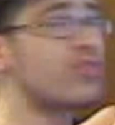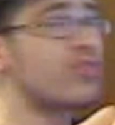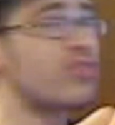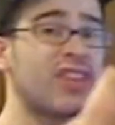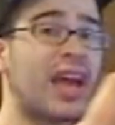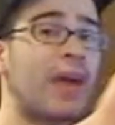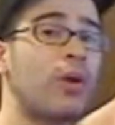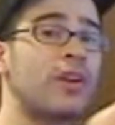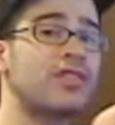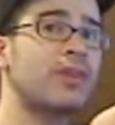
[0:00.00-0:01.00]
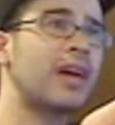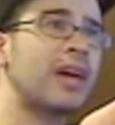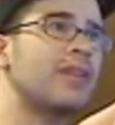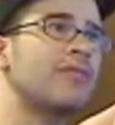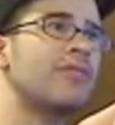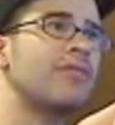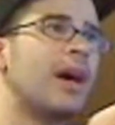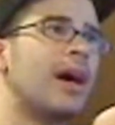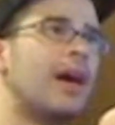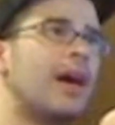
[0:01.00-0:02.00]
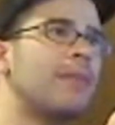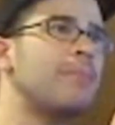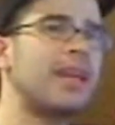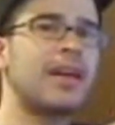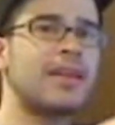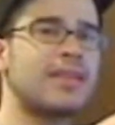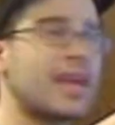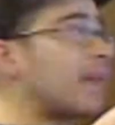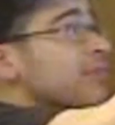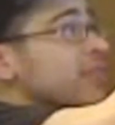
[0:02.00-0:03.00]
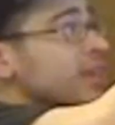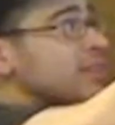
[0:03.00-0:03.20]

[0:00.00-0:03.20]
let's say I want to kind of uh, make it take up this